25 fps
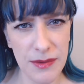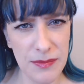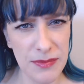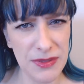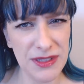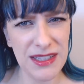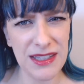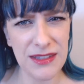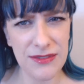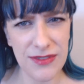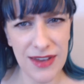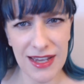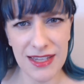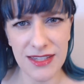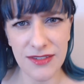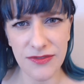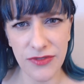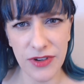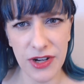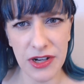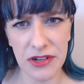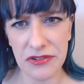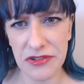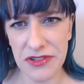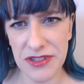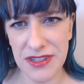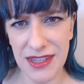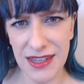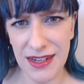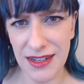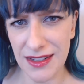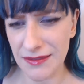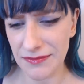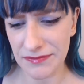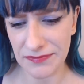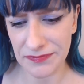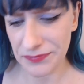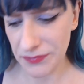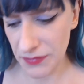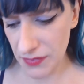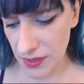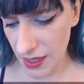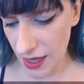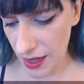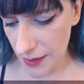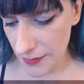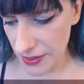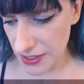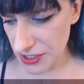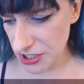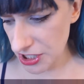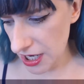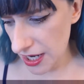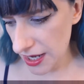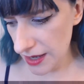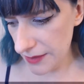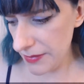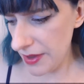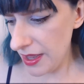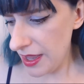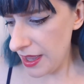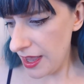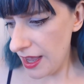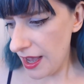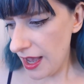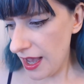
I believe, has fragrance in it. Not my jam.